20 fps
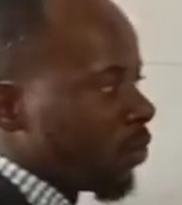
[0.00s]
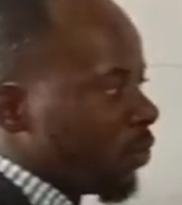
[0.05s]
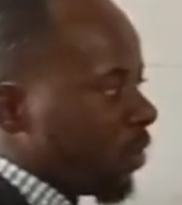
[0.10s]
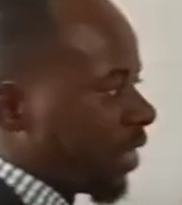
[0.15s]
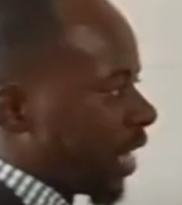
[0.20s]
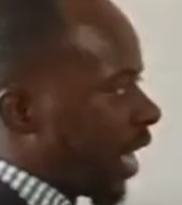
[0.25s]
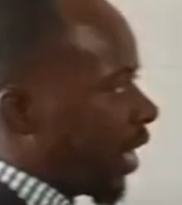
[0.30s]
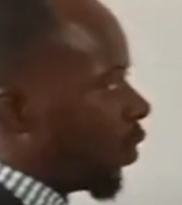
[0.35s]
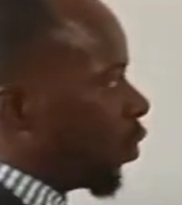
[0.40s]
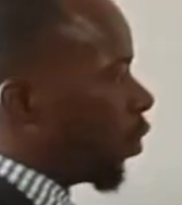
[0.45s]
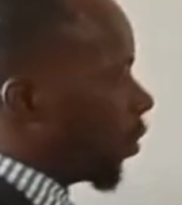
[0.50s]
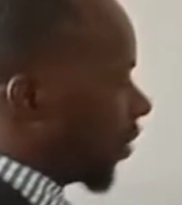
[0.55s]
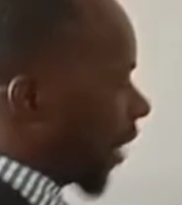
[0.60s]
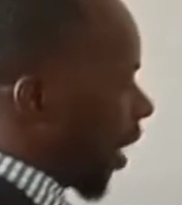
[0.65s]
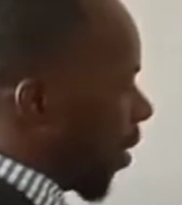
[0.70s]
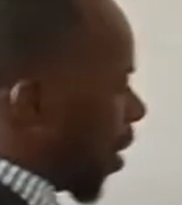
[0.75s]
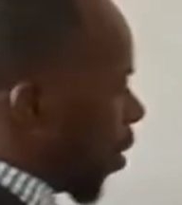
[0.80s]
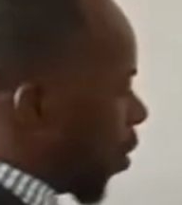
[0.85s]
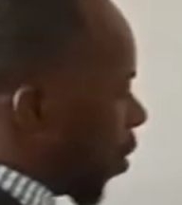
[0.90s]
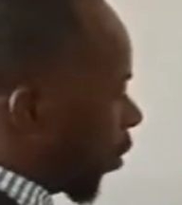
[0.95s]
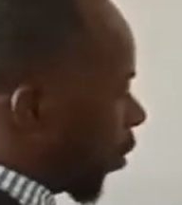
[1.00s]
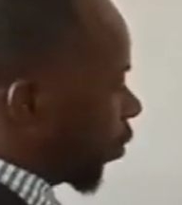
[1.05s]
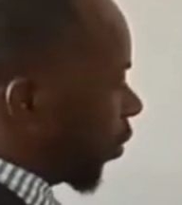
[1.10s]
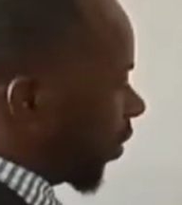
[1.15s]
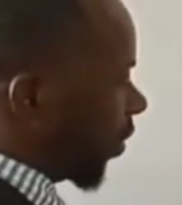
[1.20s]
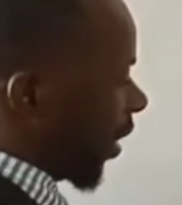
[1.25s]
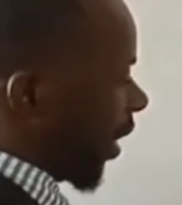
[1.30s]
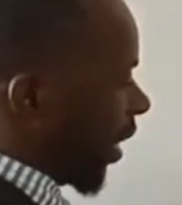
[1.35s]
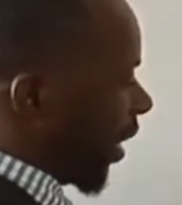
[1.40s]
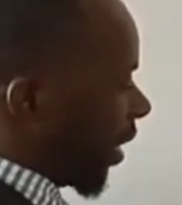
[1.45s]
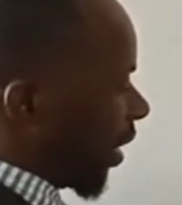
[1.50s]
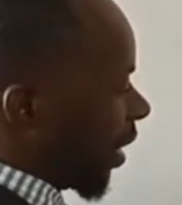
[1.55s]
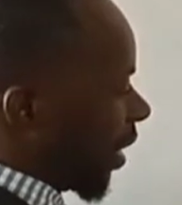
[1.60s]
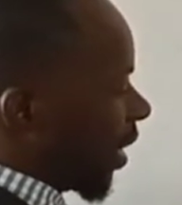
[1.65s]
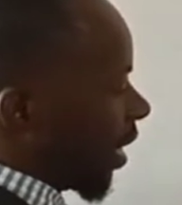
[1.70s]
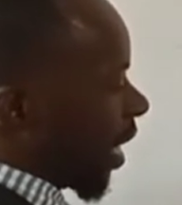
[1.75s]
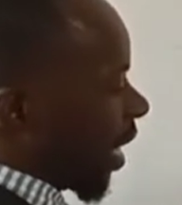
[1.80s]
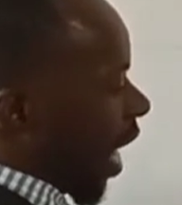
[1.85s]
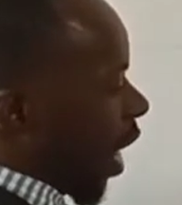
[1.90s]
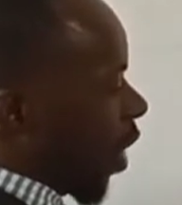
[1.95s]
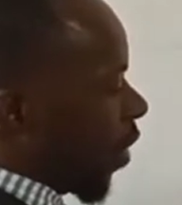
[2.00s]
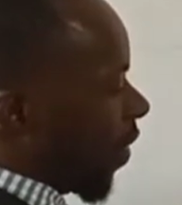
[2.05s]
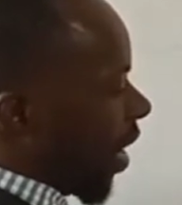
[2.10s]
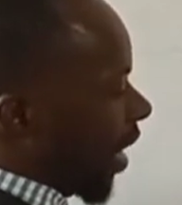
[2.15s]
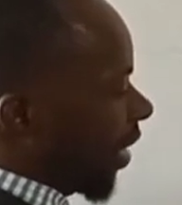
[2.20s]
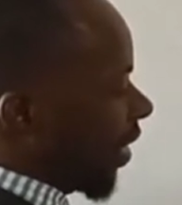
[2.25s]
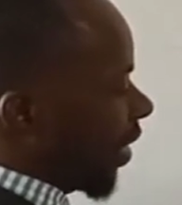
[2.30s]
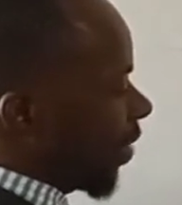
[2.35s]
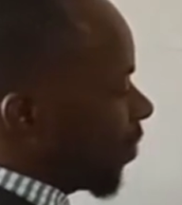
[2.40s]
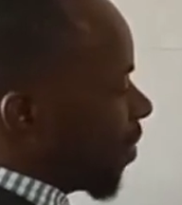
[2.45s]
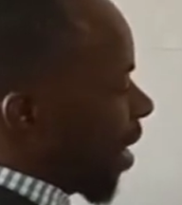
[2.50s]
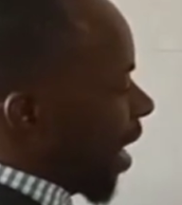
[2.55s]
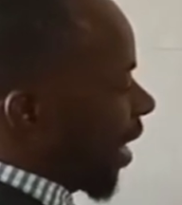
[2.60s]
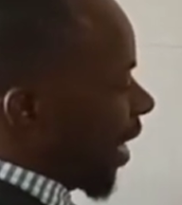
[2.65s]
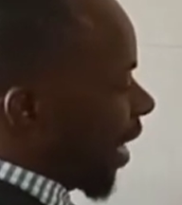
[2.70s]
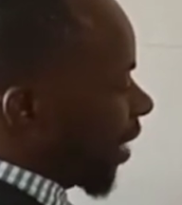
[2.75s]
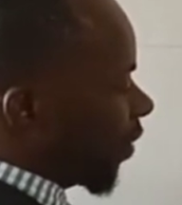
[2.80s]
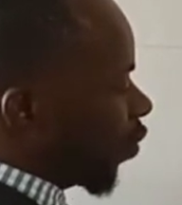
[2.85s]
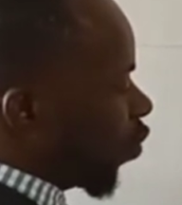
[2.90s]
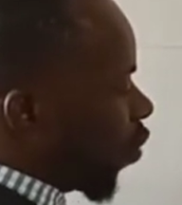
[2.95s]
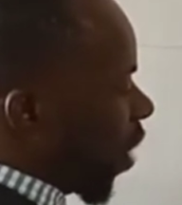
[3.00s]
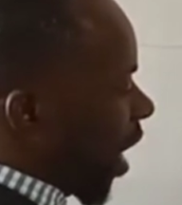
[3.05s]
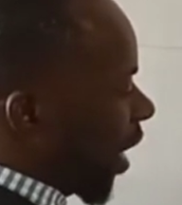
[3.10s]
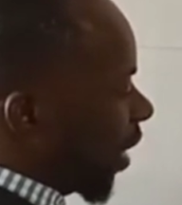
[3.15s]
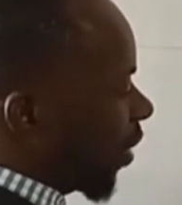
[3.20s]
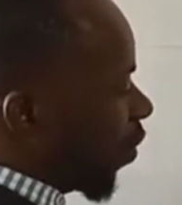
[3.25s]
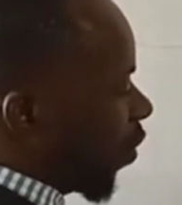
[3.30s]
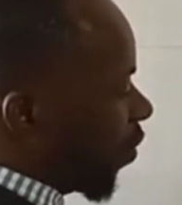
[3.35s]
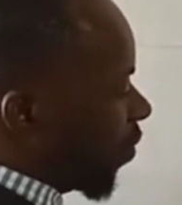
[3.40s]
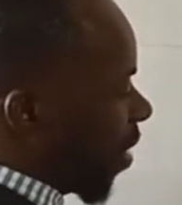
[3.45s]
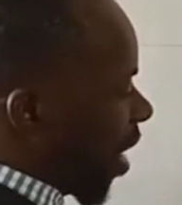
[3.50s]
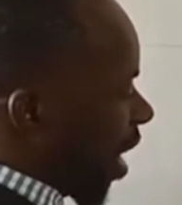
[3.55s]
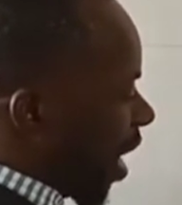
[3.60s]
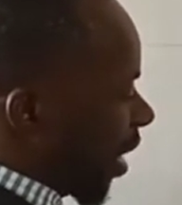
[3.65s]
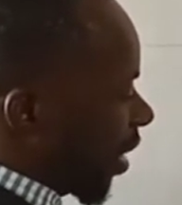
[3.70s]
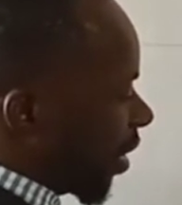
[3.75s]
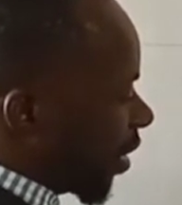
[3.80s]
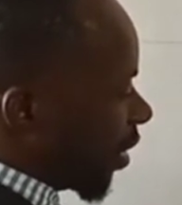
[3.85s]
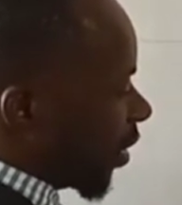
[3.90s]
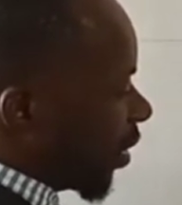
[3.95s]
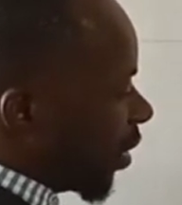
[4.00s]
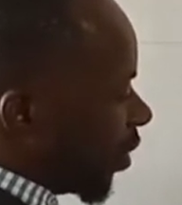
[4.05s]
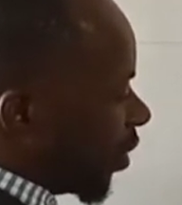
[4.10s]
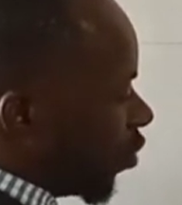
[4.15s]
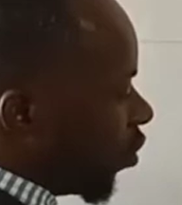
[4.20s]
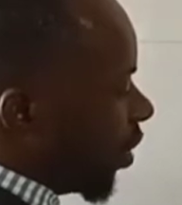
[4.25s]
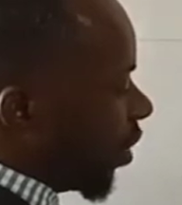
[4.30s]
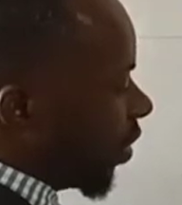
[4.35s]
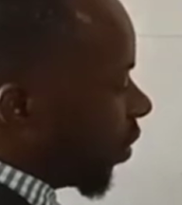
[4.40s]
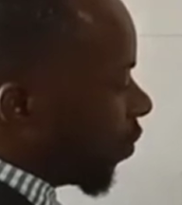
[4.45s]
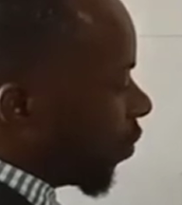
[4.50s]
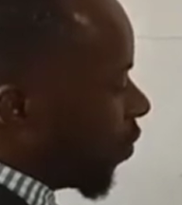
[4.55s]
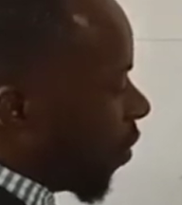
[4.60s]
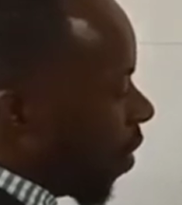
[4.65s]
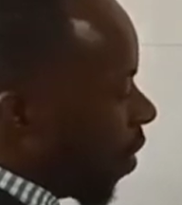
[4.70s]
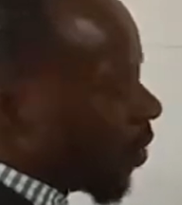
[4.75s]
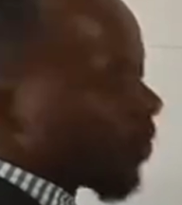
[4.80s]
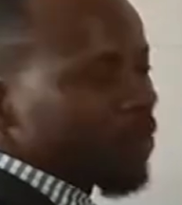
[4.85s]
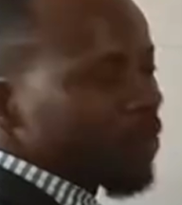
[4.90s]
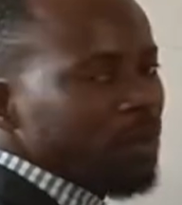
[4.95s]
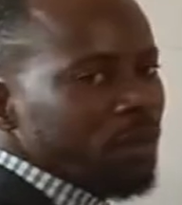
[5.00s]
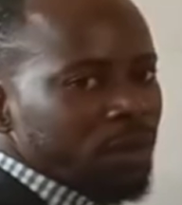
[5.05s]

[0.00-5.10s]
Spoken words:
which I know someone will also say, I'll write it -1 over 24.